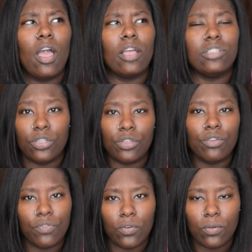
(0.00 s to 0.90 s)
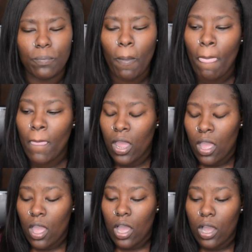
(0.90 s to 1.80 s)
until you're full.
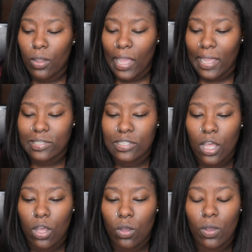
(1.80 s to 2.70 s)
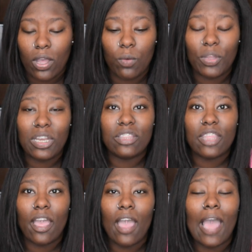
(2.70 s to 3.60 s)
Okay, so we did
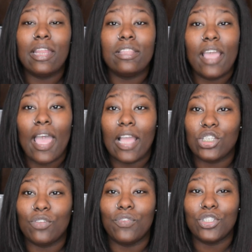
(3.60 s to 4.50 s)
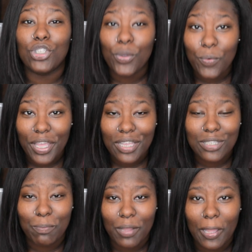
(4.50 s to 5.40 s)
that. I did that actually for two
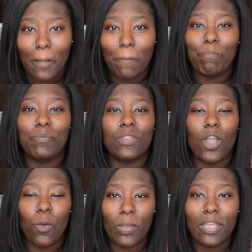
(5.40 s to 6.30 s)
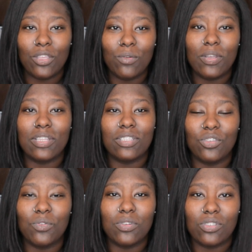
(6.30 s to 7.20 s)
weeks, but a week you could
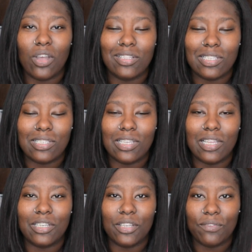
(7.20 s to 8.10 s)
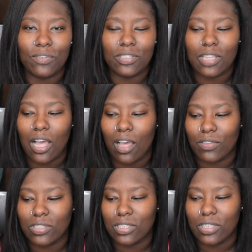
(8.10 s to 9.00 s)
you will start to see a difference
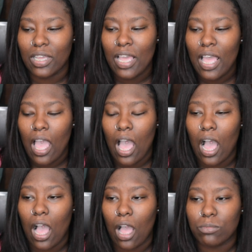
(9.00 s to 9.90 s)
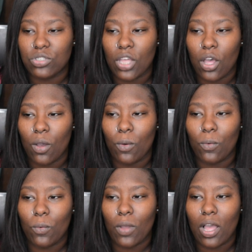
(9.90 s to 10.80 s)
obviously um so
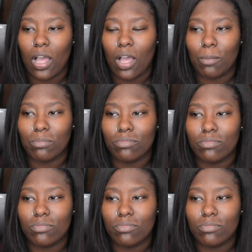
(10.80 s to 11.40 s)
um